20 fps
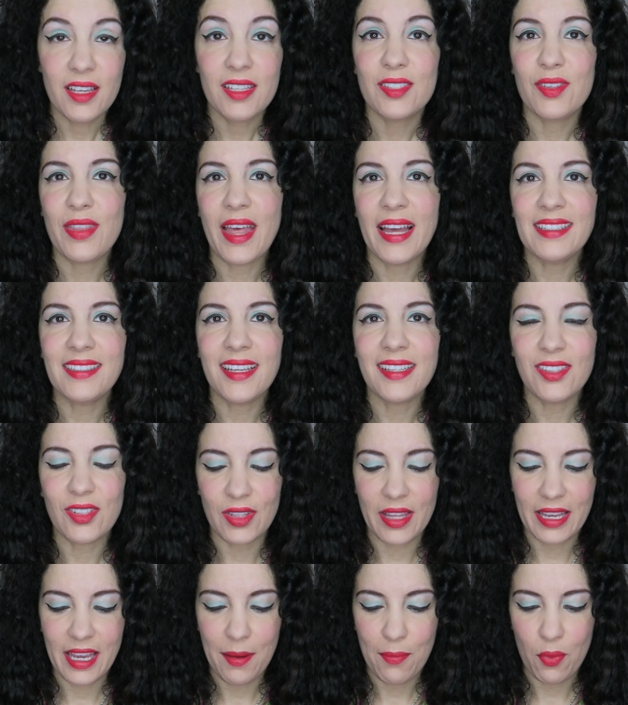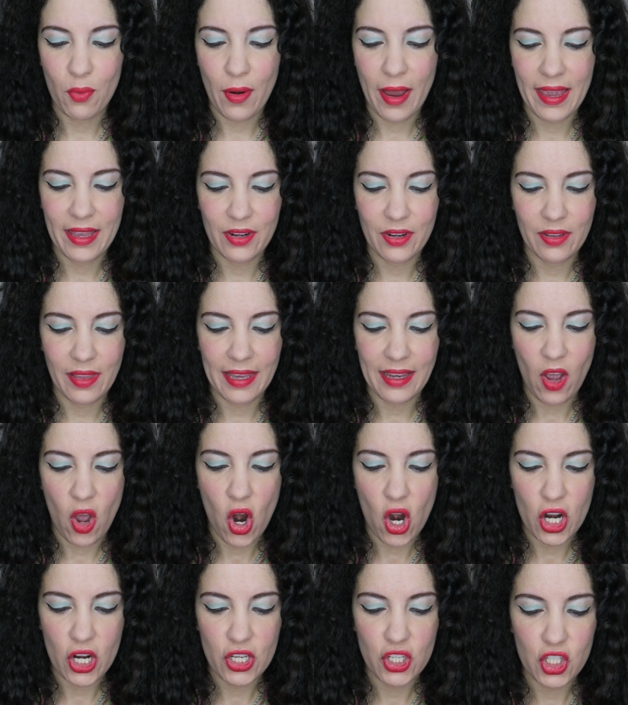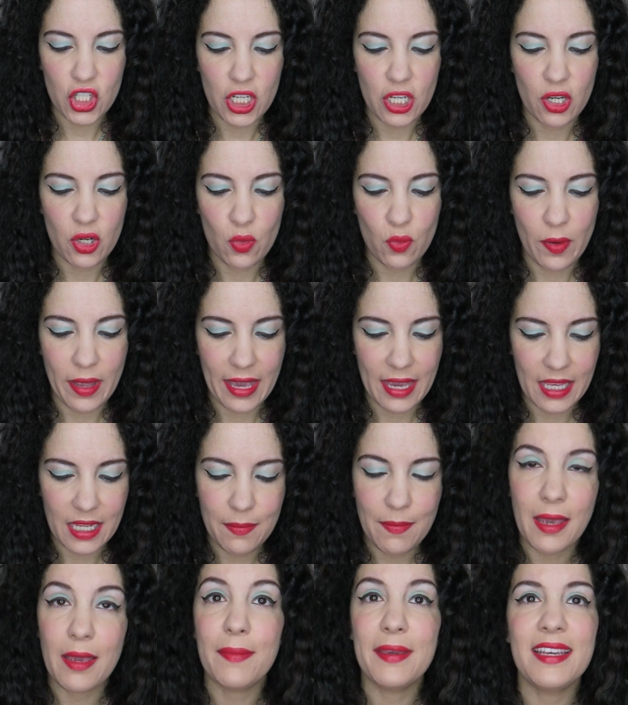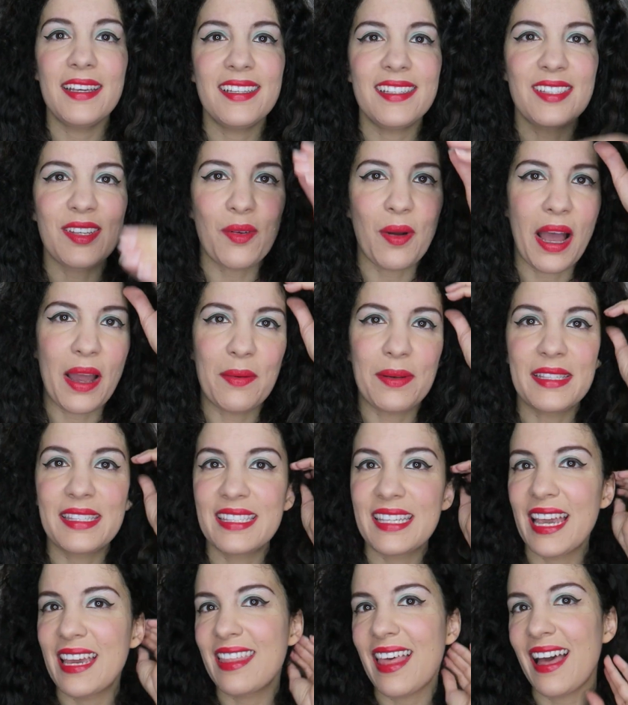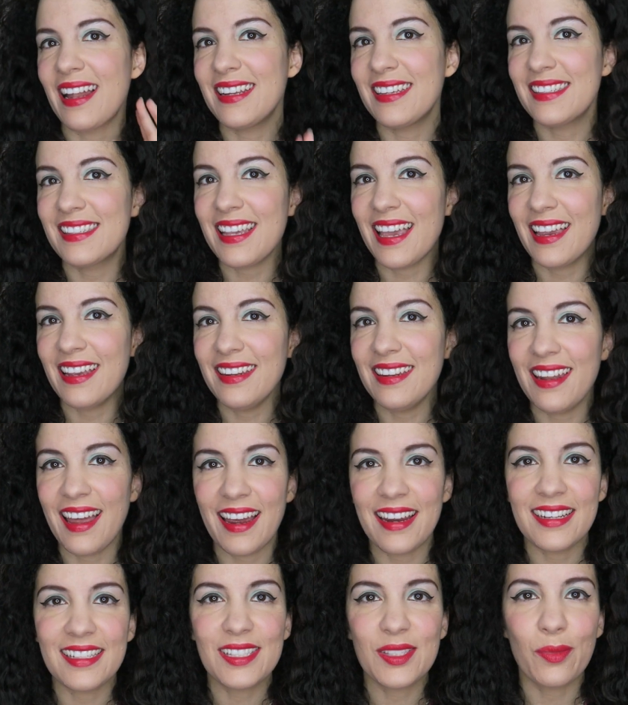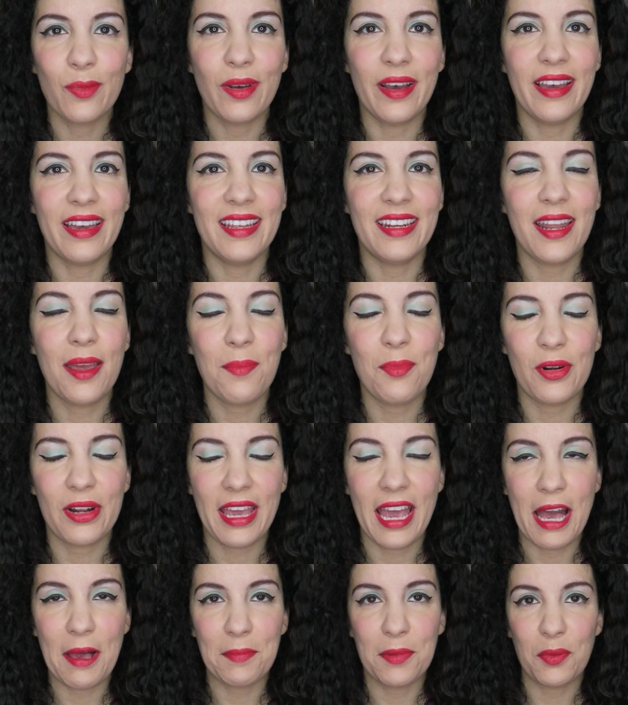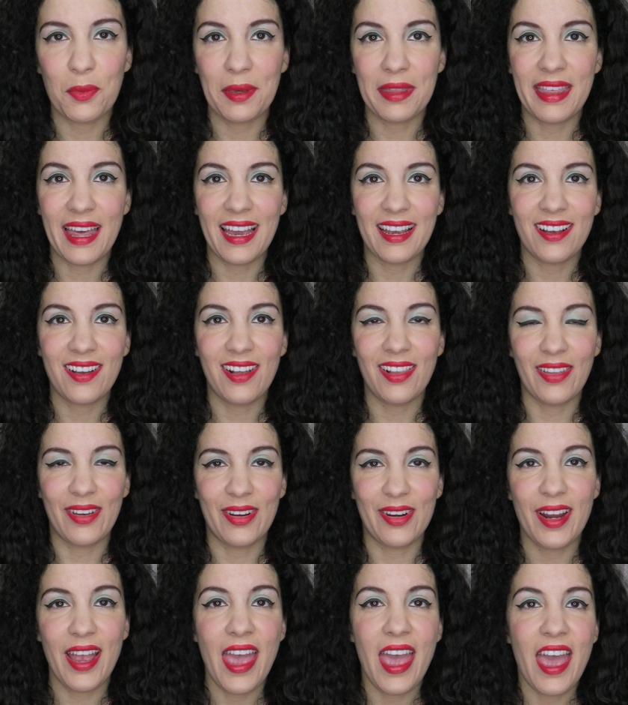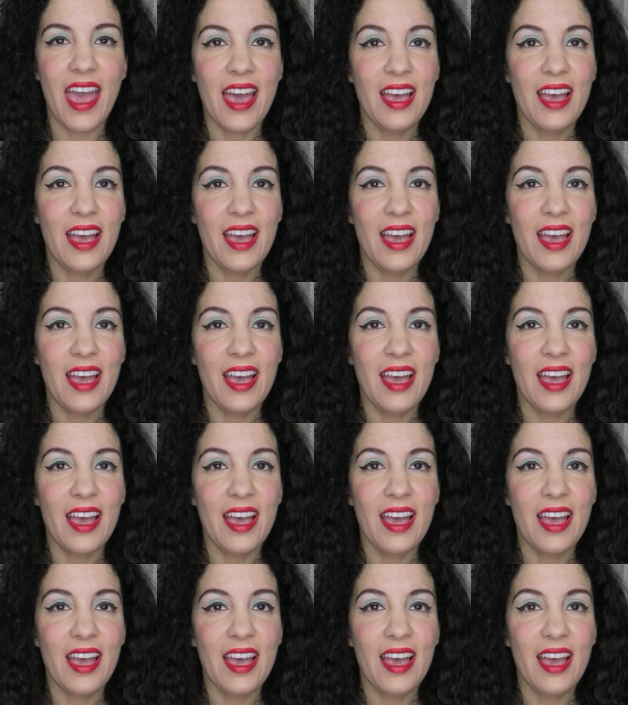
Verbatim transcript: So that does look like a brighter, like orangey or red maybe. So I would say that is a nice one. I'm pretty happy with that color.